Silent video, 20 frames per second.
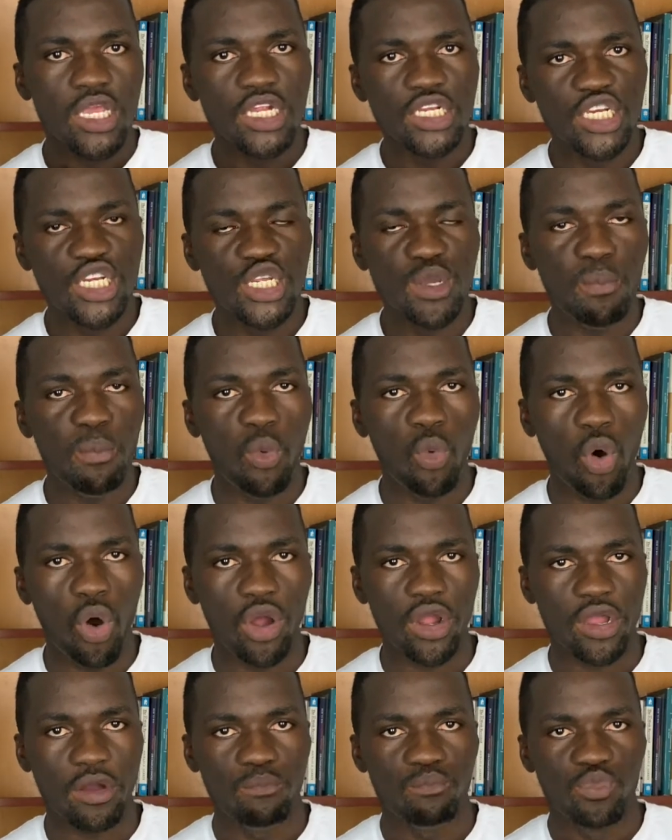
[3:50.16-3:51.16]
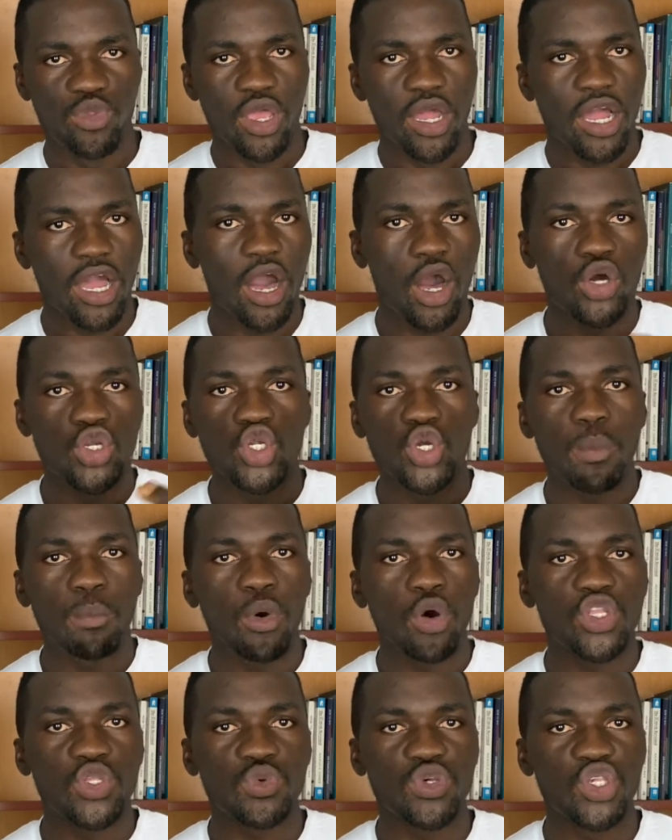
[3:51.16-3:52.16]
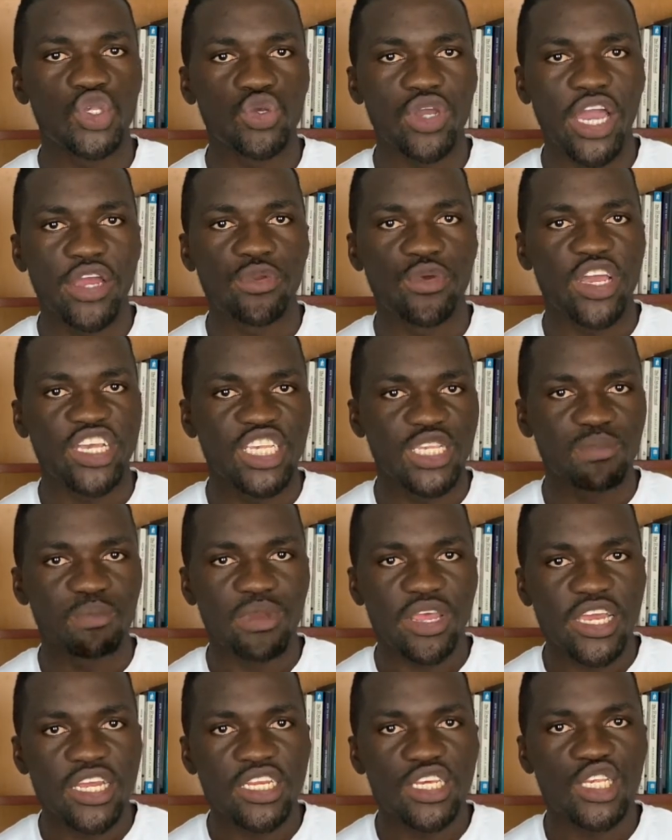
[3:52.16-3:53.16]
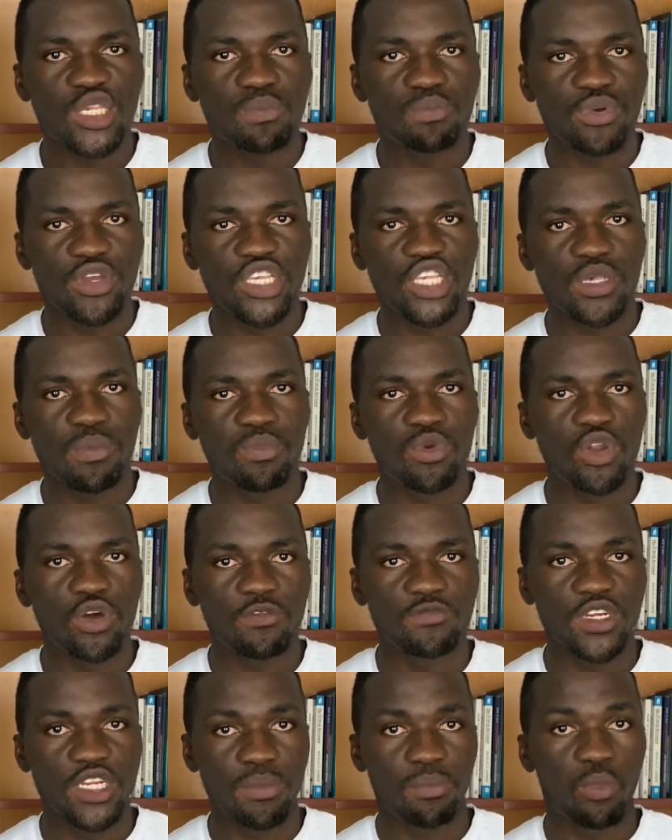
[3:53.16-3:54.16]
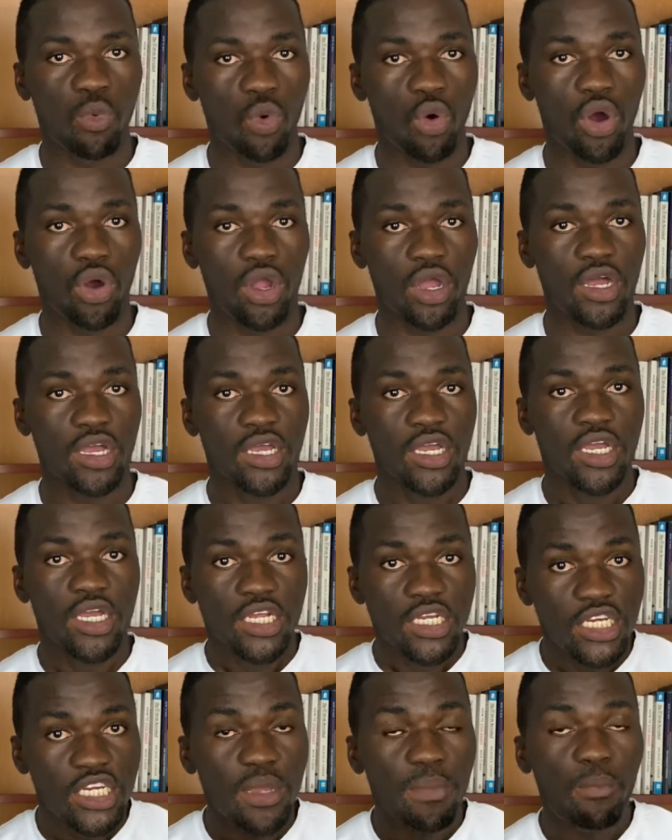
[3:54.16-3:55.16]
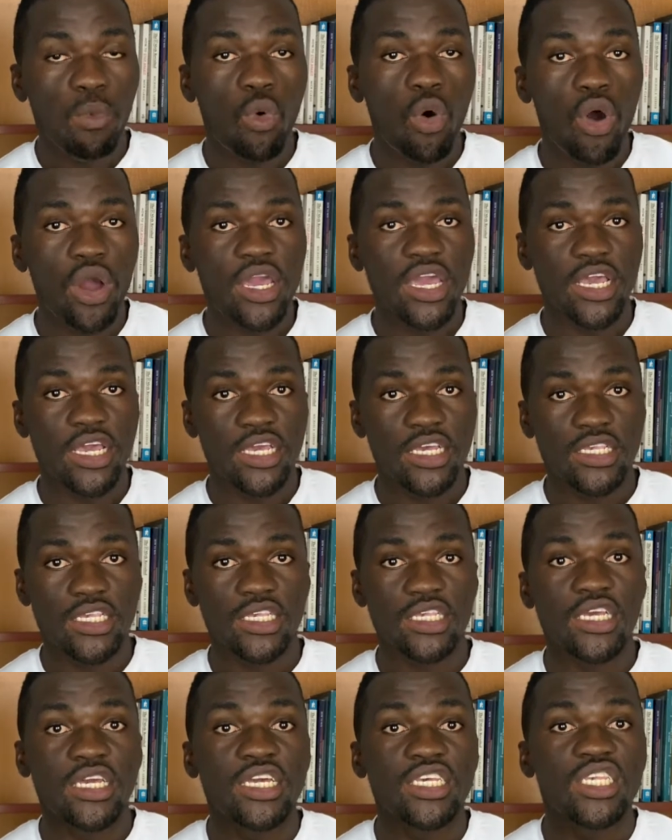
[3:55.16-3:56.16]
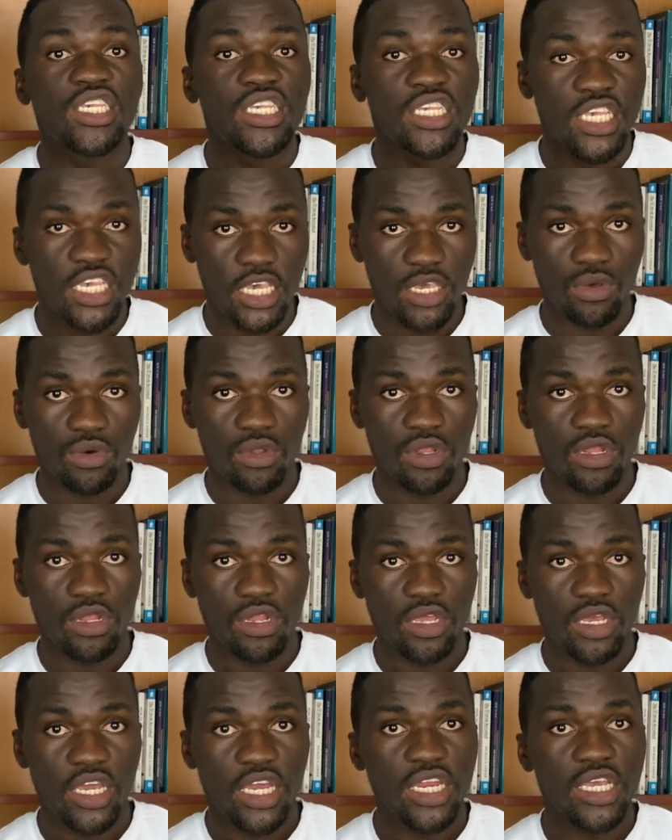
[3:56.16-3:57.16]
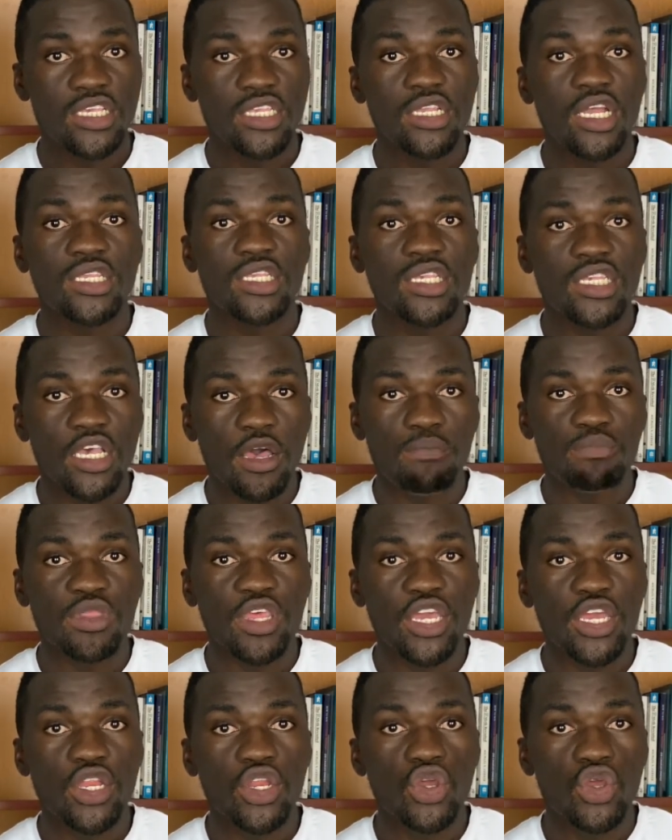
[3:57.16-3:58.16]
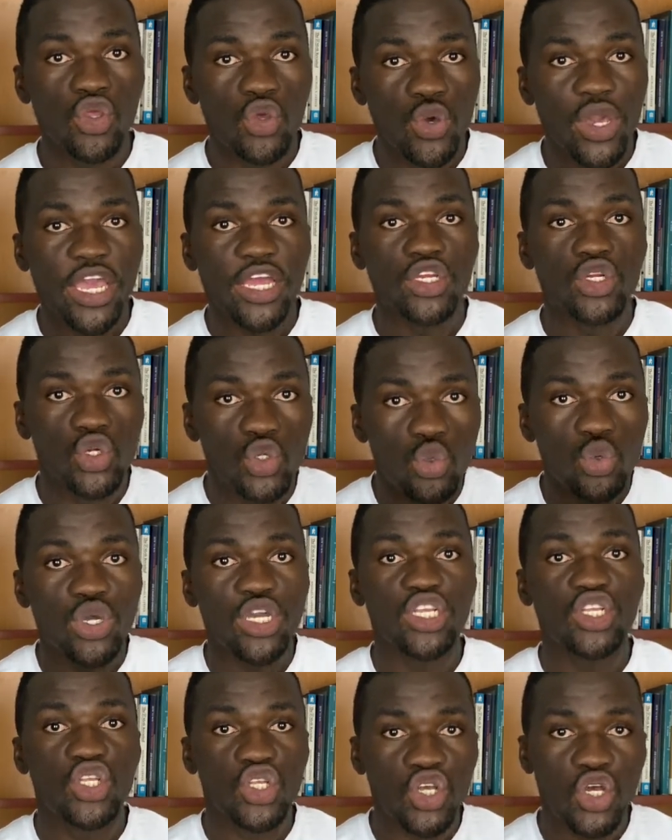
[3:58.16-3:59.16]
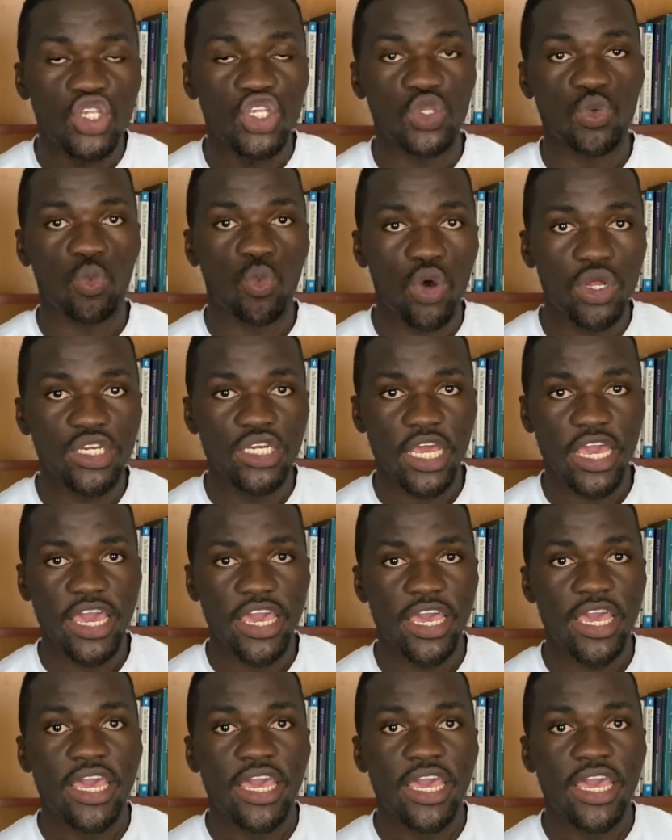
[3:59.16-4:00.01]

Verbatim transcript: Deep Work. Cal Newport was trying to explain this principle of deep work. Deep work is a skill it is not something you can do in just one day.